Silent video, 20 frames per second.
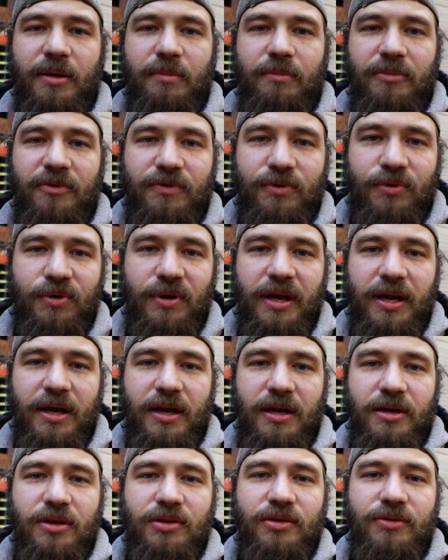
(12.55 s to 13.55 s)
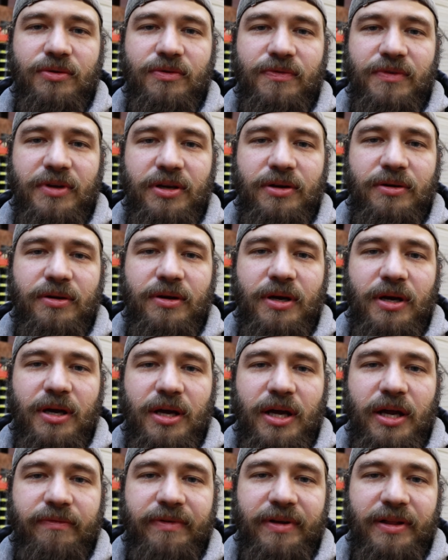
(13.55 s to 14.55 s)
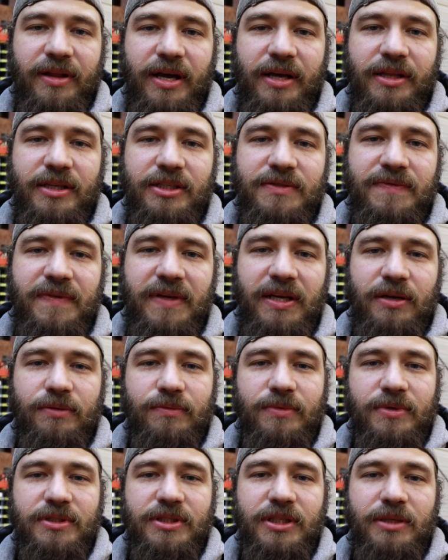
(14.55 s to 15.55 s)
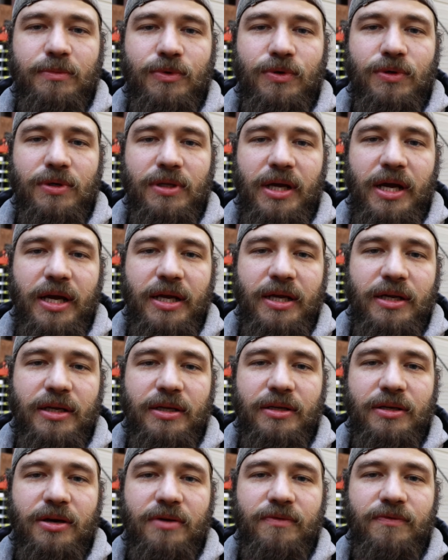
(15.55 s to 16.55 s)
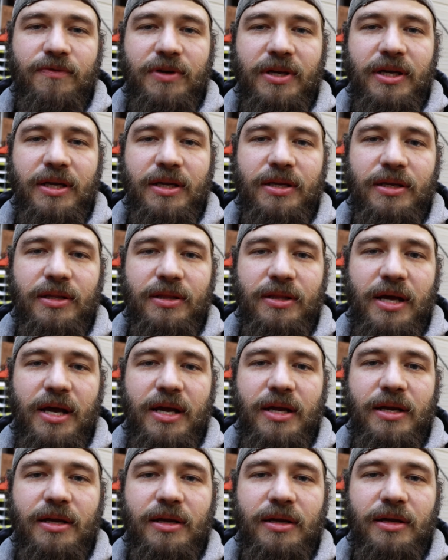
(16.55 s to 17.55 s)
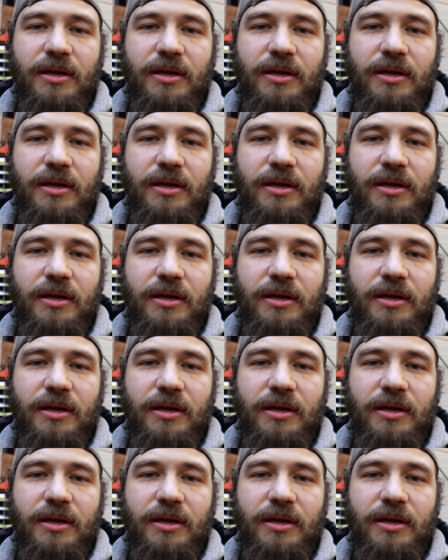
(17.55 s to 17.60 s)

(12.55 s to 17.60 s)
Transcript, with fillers: Before we get into the review, if you like this video and want to see more like it, don't forget to like,